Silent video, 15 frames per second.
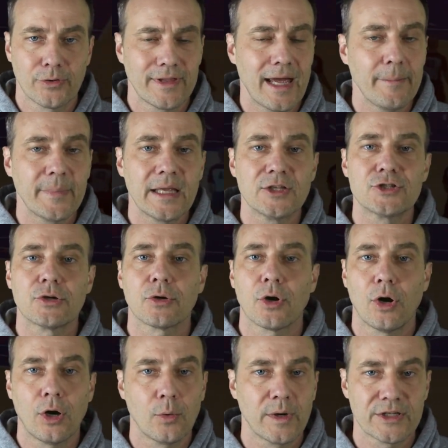That means you're
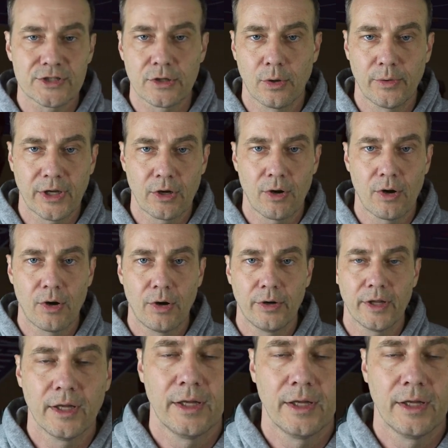always going hard.